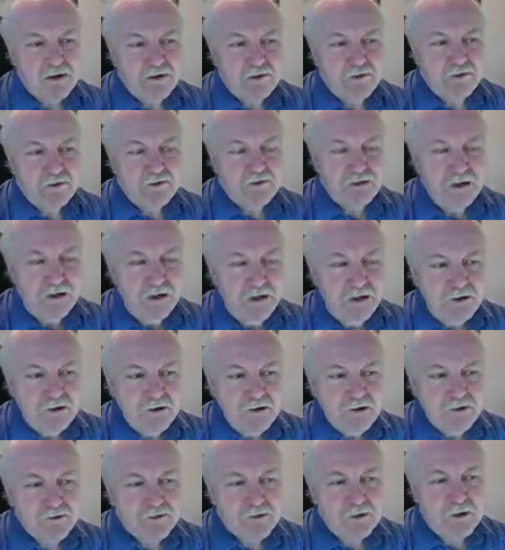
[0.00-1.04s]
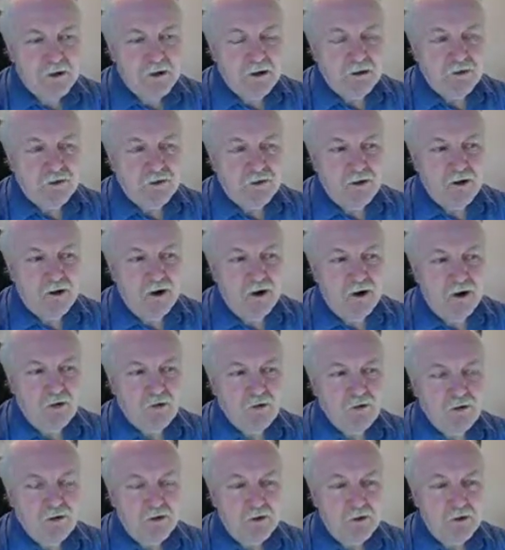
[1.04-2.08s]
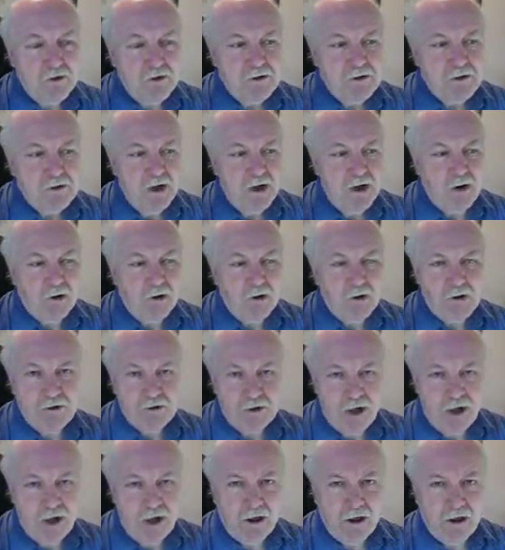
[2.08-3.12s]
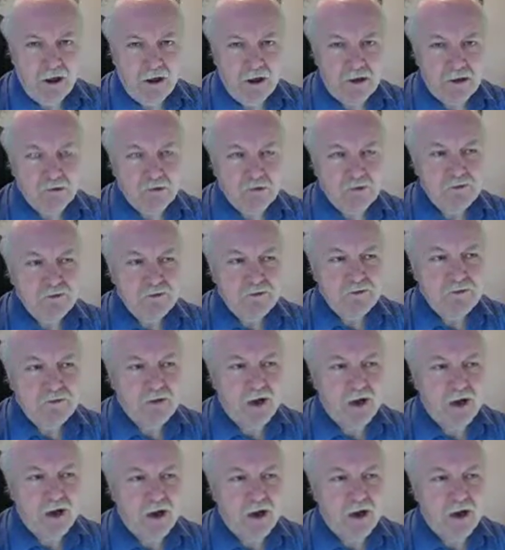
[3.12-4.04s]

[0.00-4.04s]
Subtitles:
The second aspect of the community that I wanted to highlight was